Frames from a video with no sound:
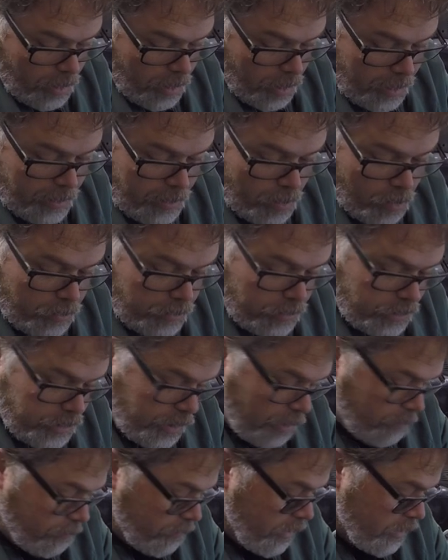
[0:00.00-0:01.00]
I know there's
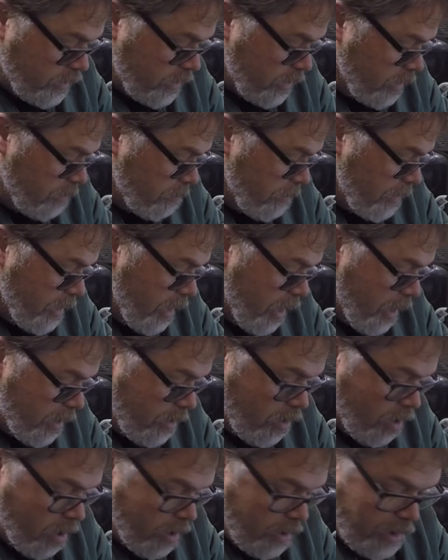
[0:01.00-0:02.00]
some things I'm gonna be
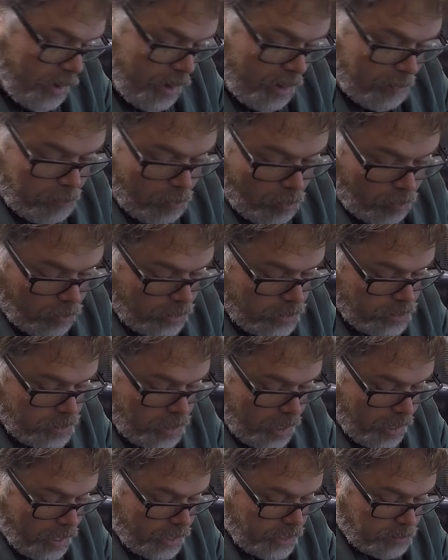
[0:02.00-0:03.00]
cutting on, and I
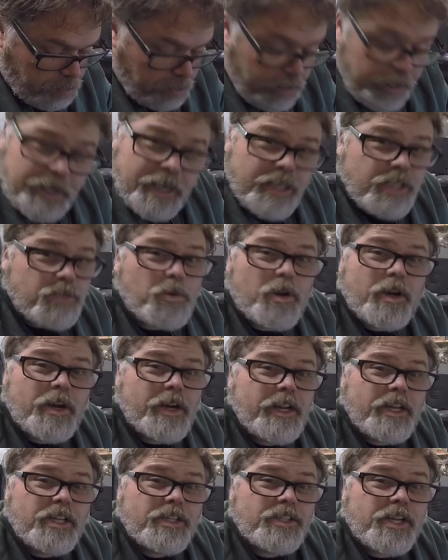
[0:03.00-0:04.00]
apologize, but it is what it
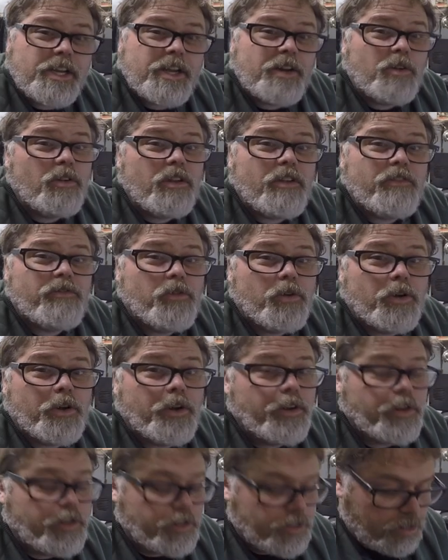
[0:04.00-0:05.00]
is. I can only afford
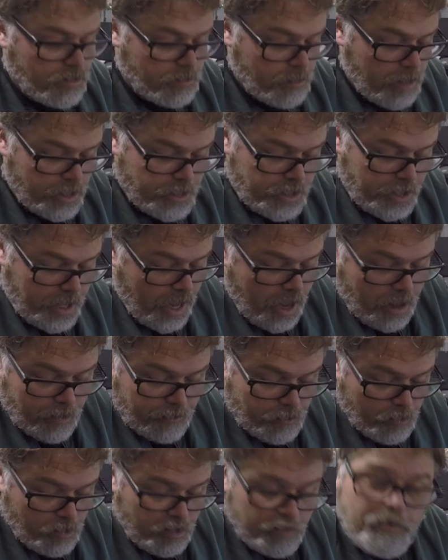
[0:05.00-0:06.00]
to do so much. I can't
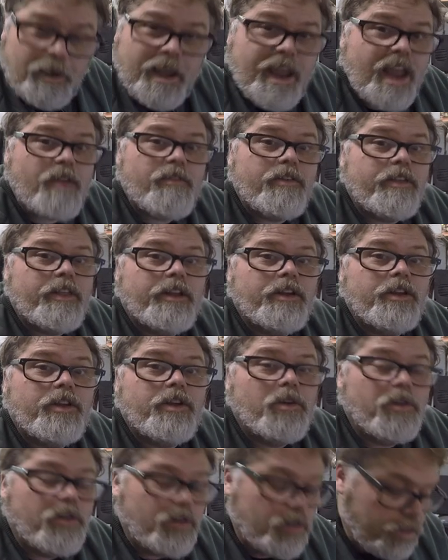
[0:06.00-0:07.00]
afford to buy everything
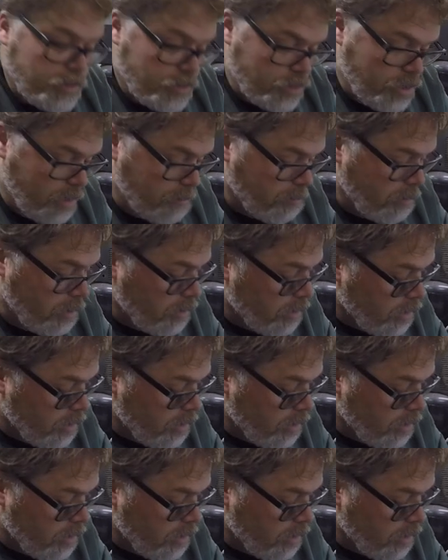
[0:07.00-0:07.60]
new, Jim.